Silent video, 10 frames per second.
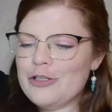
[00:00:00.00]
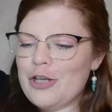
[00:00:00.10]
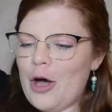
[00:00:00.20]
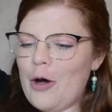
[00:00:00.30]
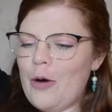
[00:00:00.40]

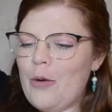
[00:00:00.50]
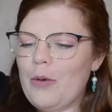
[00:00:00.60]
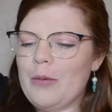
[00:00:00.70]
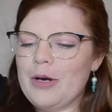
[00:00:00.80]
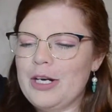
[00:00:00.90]
So
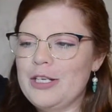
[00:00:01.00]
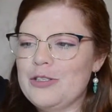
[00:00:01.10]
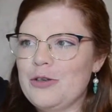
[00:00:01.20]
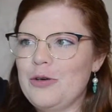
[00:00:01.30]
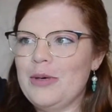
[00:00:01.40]
what we're gonna
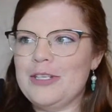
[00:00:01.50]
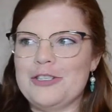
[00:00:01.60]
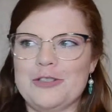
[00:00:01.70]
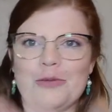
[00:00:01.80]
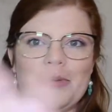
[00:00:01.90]
do is
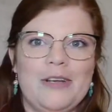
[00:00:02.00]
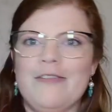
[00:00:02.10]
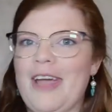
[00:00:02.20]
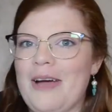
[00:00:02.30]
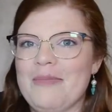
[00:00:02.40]
just
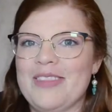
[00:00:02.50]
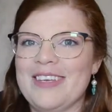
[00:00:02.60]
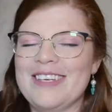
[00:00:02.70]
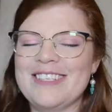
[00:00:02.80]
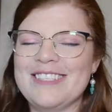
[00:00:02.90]
revamp
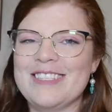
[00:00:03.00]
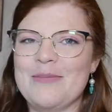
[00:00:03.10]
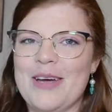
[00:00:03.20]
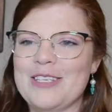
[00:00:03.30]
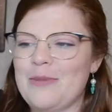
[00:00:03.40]
this the
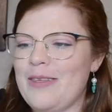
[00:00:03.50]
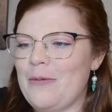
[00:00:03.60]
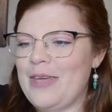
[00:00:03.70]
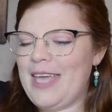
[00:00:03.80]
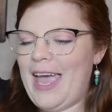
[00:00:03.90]
best way that
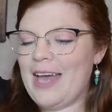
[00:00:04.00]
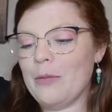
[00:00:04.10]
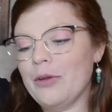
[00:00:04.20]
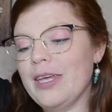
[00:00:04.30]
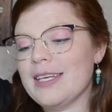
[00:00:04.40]
we can.
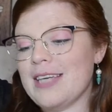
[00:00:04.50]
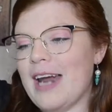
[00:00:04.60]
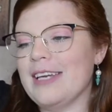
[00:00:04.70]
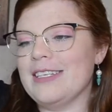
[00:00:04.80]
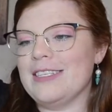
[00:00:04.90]
I'm really
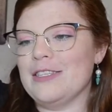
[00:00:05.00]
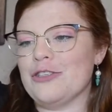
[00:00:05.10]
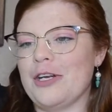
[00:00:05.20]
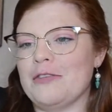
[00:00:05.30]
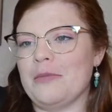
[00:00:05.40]
excited to see the
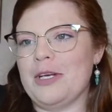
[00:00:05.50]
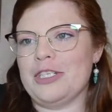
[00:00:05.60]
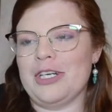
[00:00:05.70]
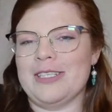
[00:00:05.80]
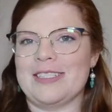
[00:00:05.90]

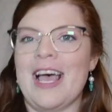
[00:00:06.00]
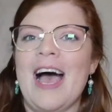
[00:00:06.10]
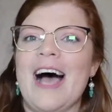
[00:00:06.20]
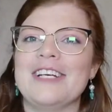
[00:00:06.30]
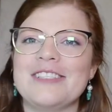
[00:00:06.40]
transformation because
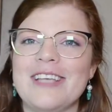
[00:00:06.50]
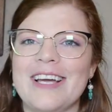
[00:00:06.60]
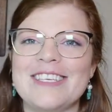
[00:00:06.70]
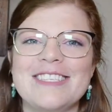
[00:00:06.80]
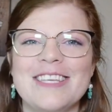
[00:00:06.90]
I just
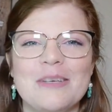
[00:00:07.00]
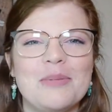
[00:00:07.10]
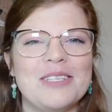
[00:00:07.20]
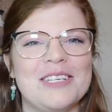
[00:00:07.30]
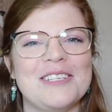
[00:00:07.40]
like see the
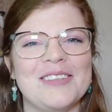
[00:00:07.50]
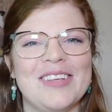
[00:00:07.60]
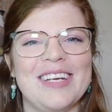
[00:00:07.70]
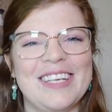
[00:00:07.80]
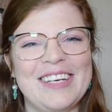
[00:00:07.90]
potential
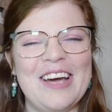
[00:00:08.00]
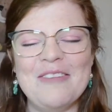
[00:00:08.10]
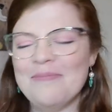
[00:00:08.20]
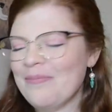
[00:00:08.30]
in it, you know?